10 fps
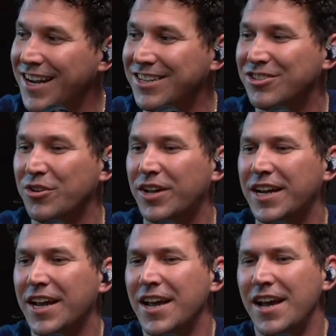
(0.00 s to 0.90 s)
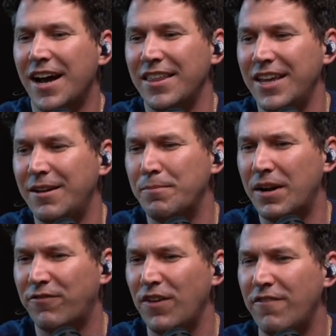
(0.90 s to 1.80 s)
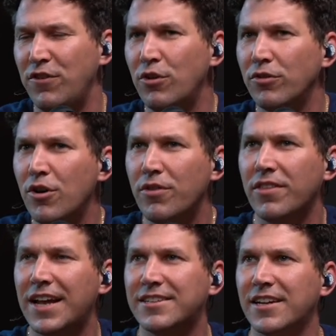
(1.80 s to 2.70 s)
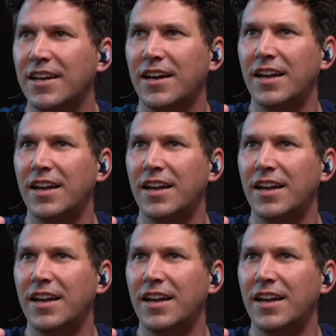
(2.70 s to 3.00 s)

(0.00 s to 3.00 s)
And so, like, I think, but if if you don't know that that's a